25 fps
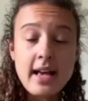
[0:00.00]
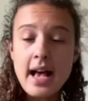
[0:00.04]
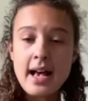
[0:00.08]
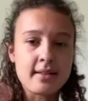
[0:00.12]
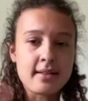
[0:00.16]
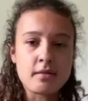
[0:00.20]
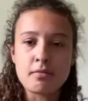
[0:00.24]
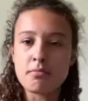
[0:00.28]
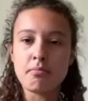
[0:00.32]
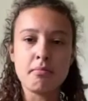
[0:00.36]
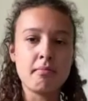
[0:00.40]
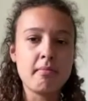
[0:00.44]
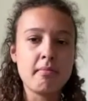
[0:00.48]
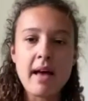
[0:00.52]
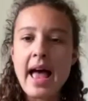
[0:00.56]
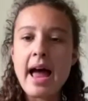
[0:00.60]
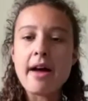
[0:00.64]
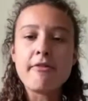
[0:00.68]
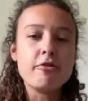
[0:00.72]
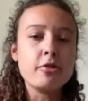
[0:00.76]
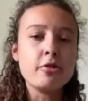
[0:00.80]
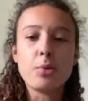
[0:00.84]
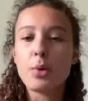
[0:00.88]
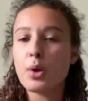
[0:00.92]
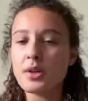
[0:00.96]
as
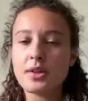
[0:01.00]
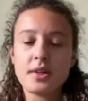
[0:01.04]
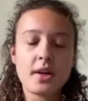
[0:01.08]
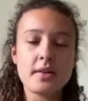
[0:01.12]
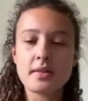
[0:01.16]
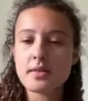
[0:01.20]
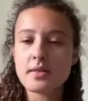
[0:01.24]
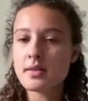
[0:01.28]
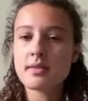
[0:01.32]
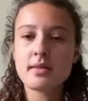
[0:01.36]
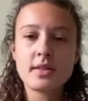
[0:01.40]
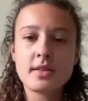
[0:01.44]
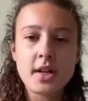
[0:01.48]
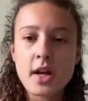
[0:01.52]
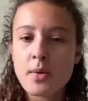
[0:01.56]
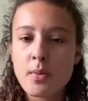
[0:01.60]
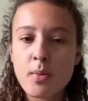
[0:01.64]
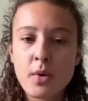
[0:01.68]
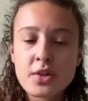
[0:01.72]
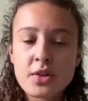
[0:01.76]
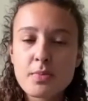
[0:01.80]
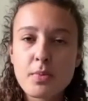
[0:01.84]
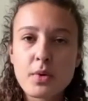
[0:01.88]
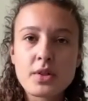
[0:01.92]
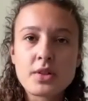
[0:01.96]
everyone does,
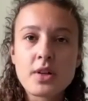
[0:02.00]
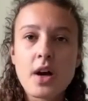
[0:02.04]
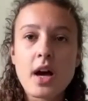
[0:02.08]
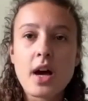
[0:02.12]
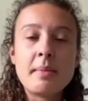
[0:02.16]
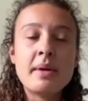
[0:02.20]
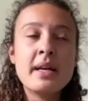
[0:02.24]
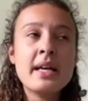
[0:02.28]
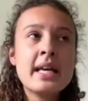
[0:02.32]
once upon a time.